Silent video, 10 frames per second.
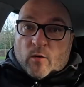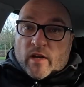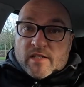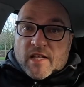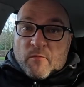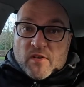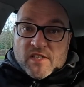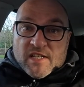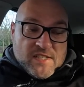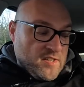Okay, so that
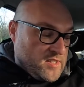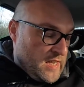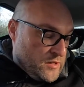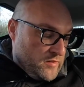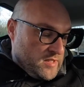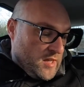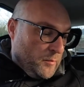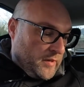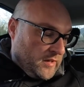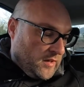was a successful stop.